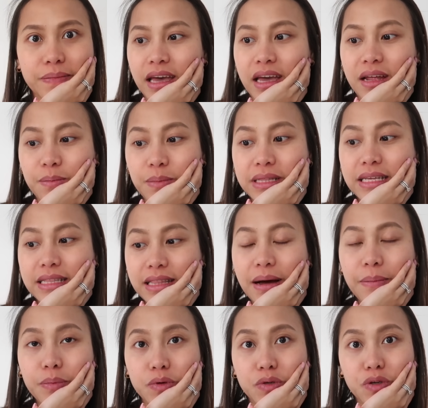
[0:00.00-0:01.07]
And
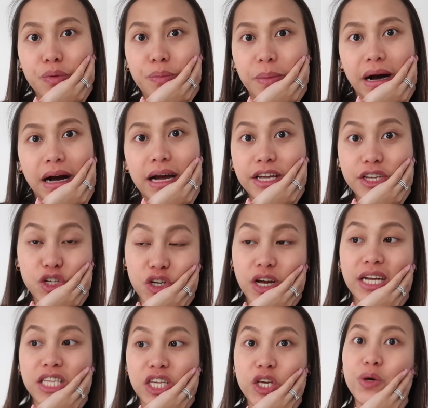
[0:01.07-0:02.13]
matatapos yung bahay
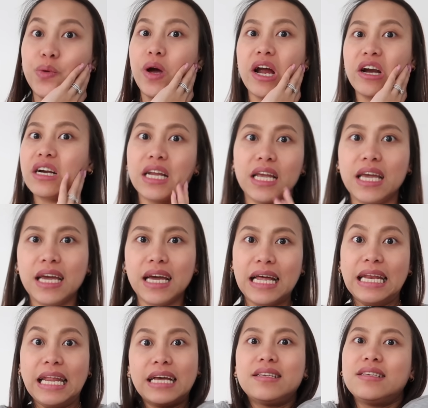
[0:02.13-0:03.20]
January
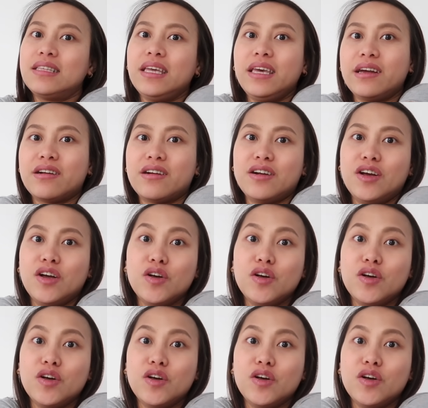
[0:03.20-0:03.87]
next year.